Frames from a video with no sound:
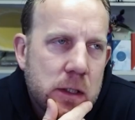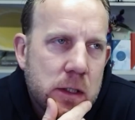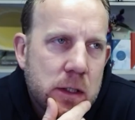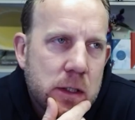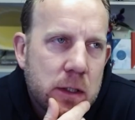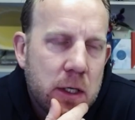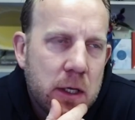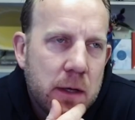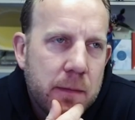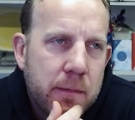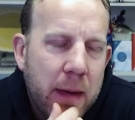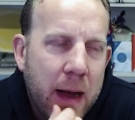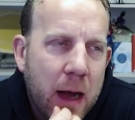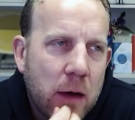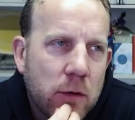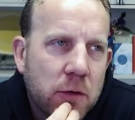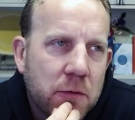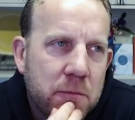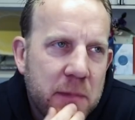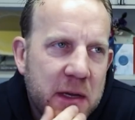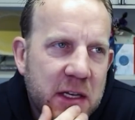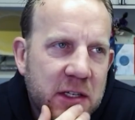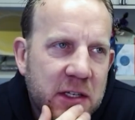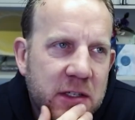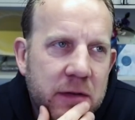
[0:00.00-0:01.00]
The amount of
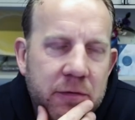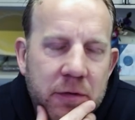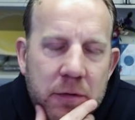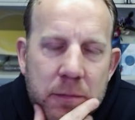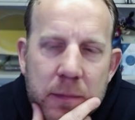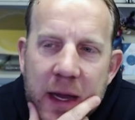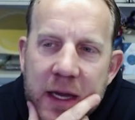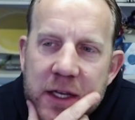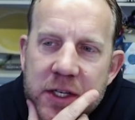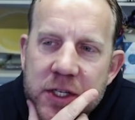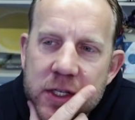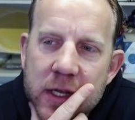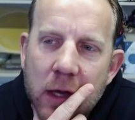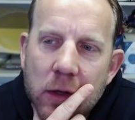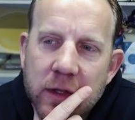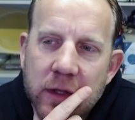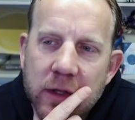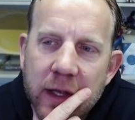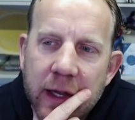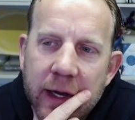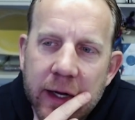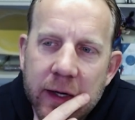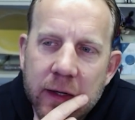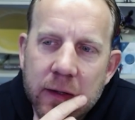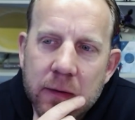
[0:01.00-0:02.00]
misinformation out
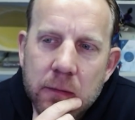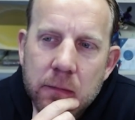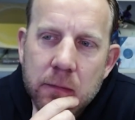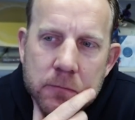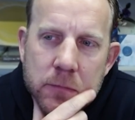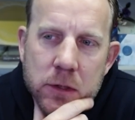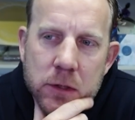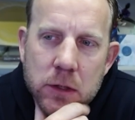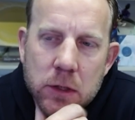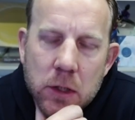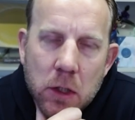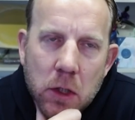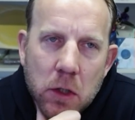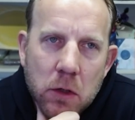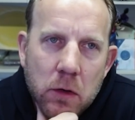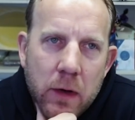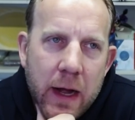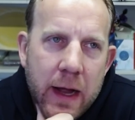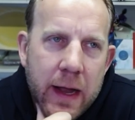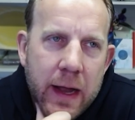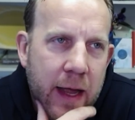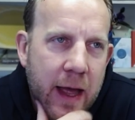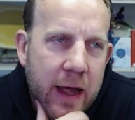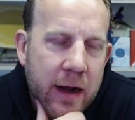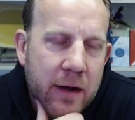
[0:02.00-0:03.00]
there. So
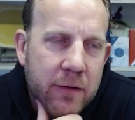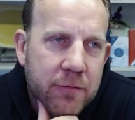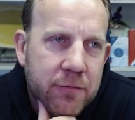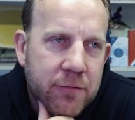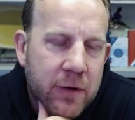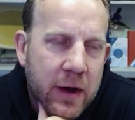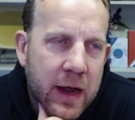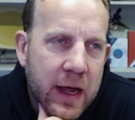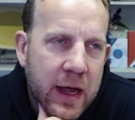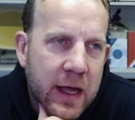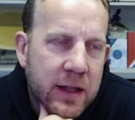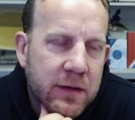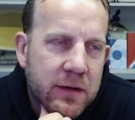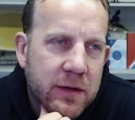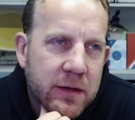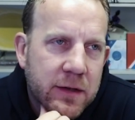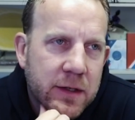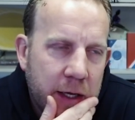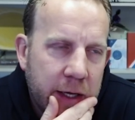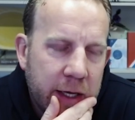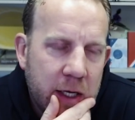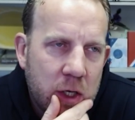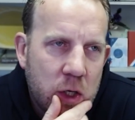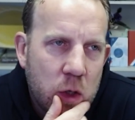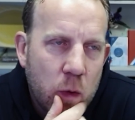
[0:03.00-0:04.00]
I had a friend
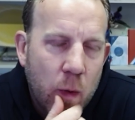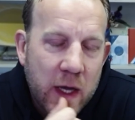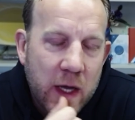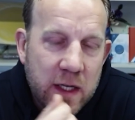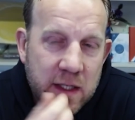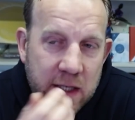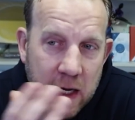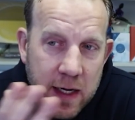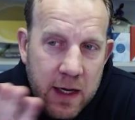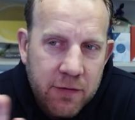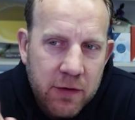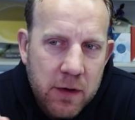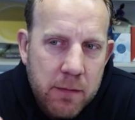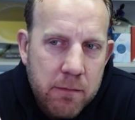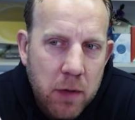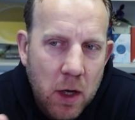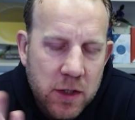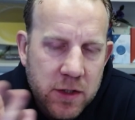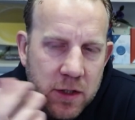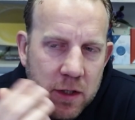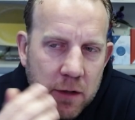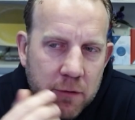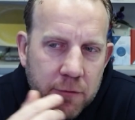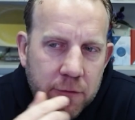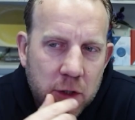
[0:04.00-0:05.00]
in the US. I lived in
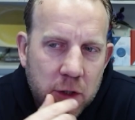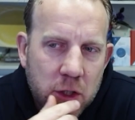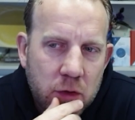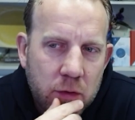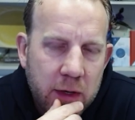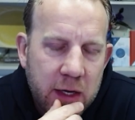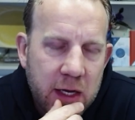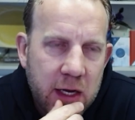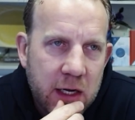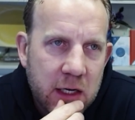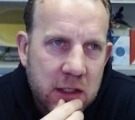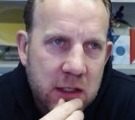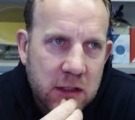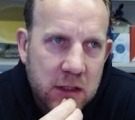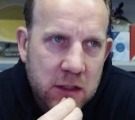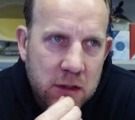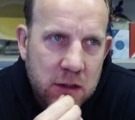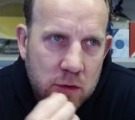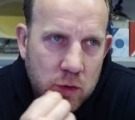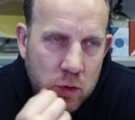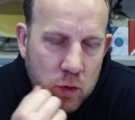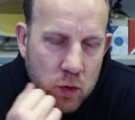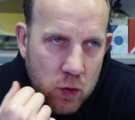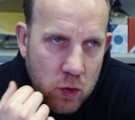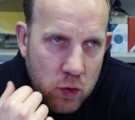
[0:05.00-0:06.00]
Boston for 3 years
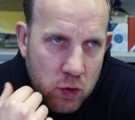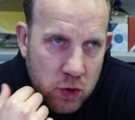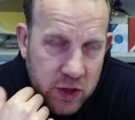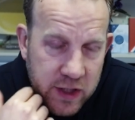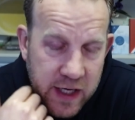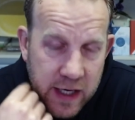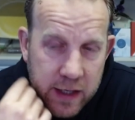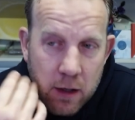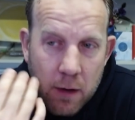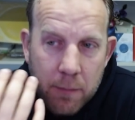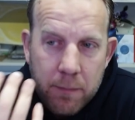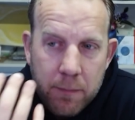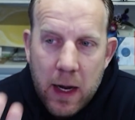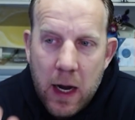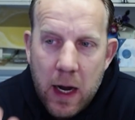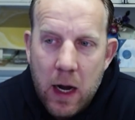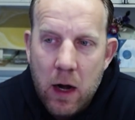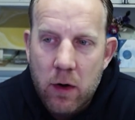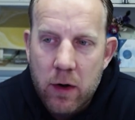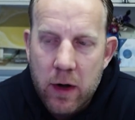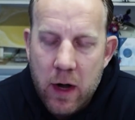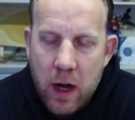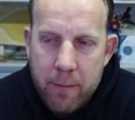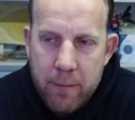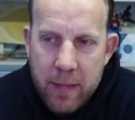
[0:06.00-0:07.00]
to set up
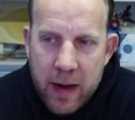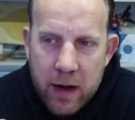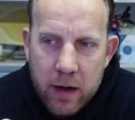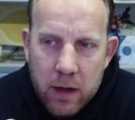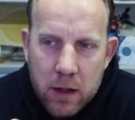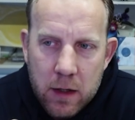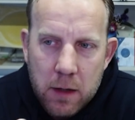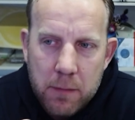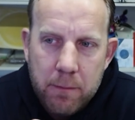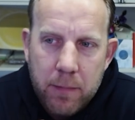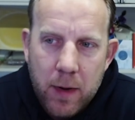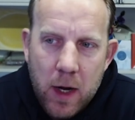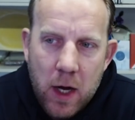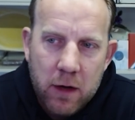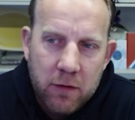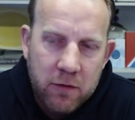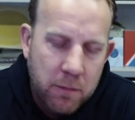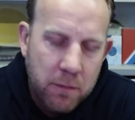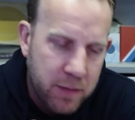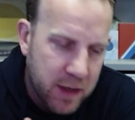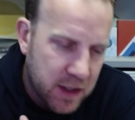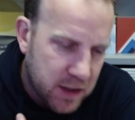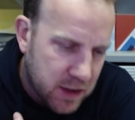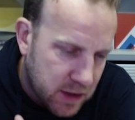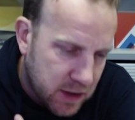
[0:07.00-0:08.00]
our American part of the
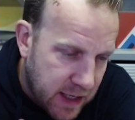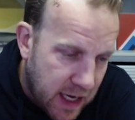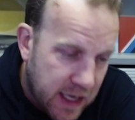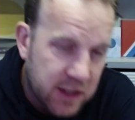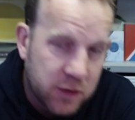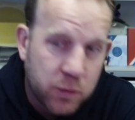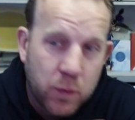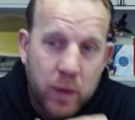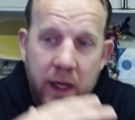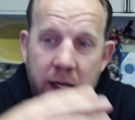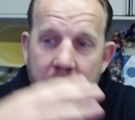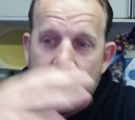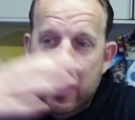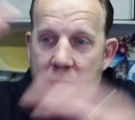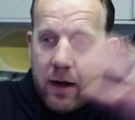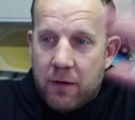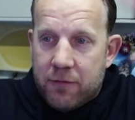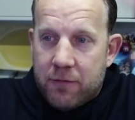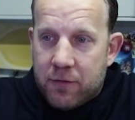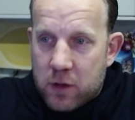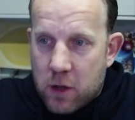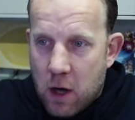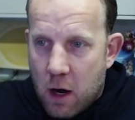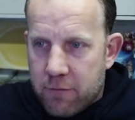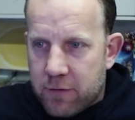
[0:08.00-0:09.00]
business. As we kind
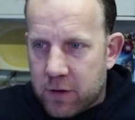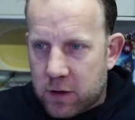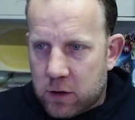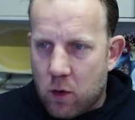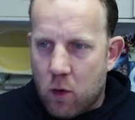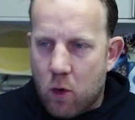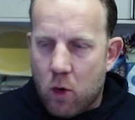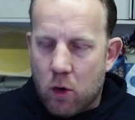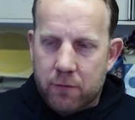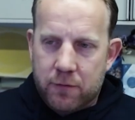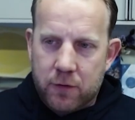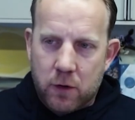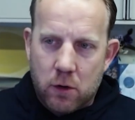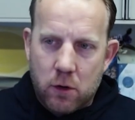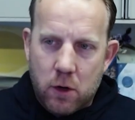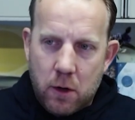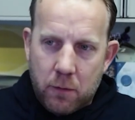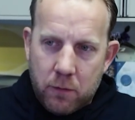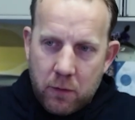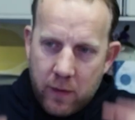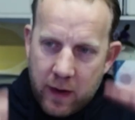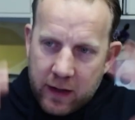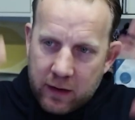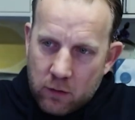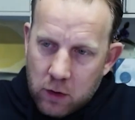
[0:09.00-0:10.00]
of covered the whole of Europe,
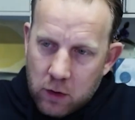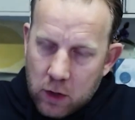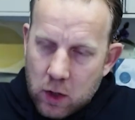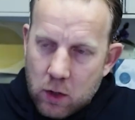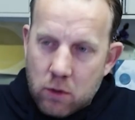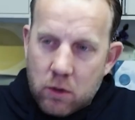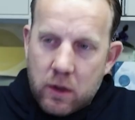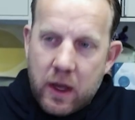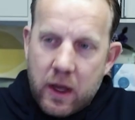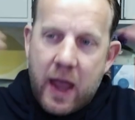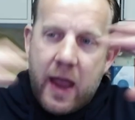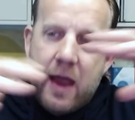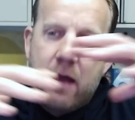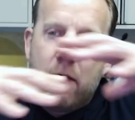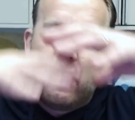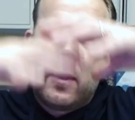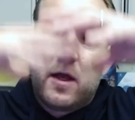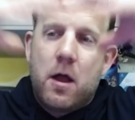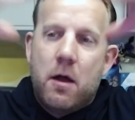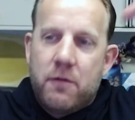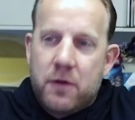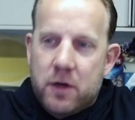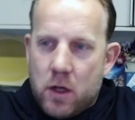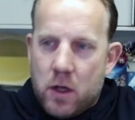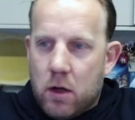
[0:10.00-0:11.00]
we went to the UK, we
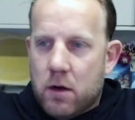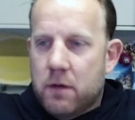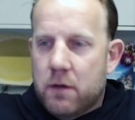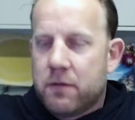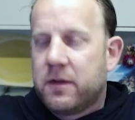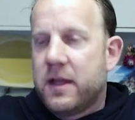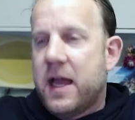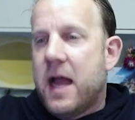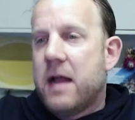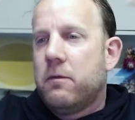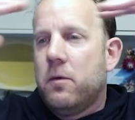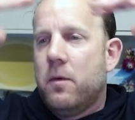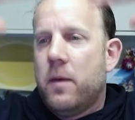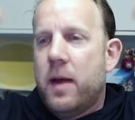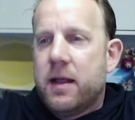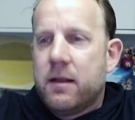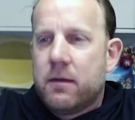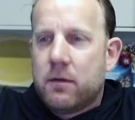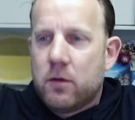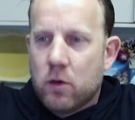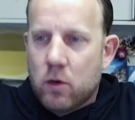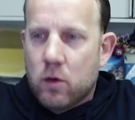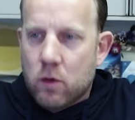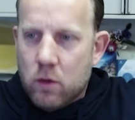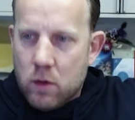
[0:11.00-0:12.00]
covered all of that. We
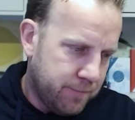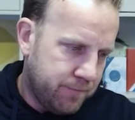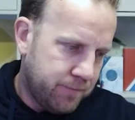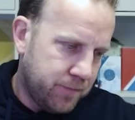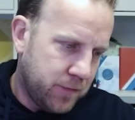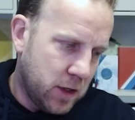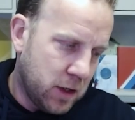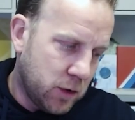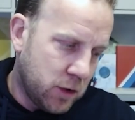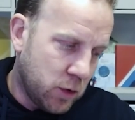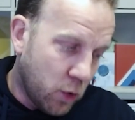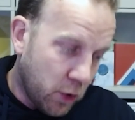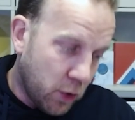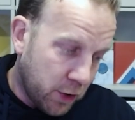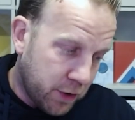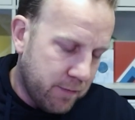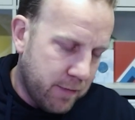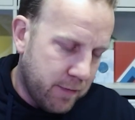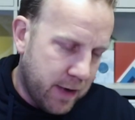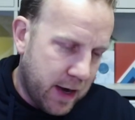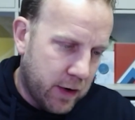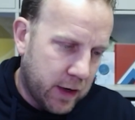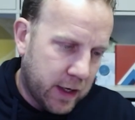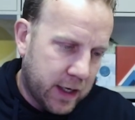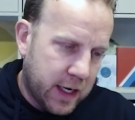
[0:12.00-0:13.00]
went to North
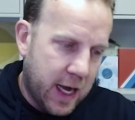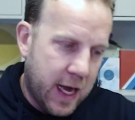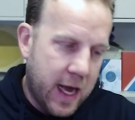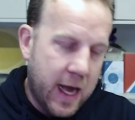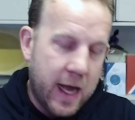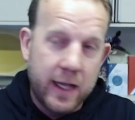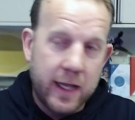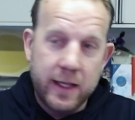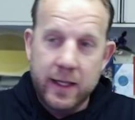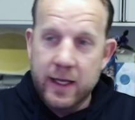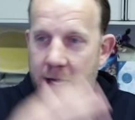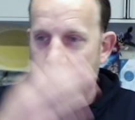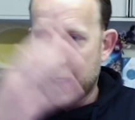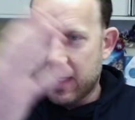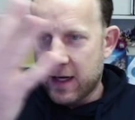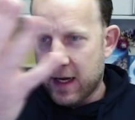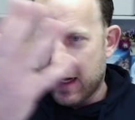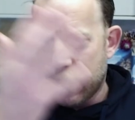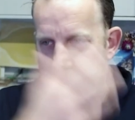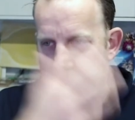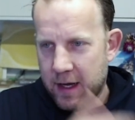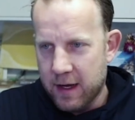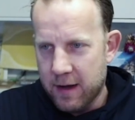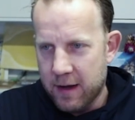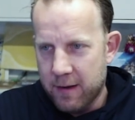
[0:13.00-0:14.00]
America, and then
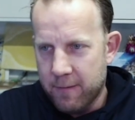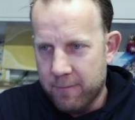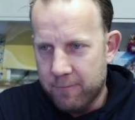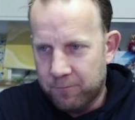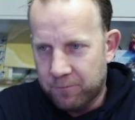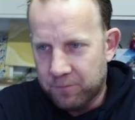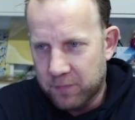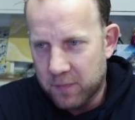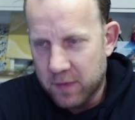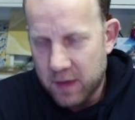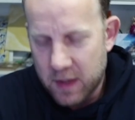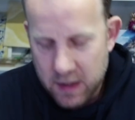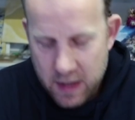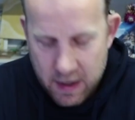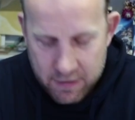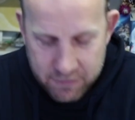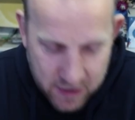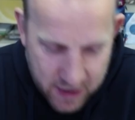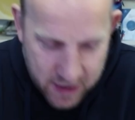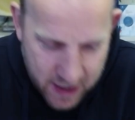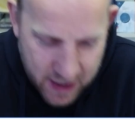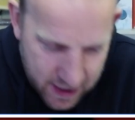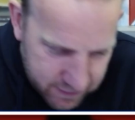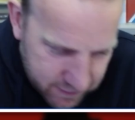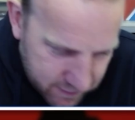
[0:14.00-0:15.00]

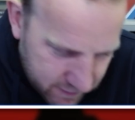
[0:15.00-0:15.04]
after that,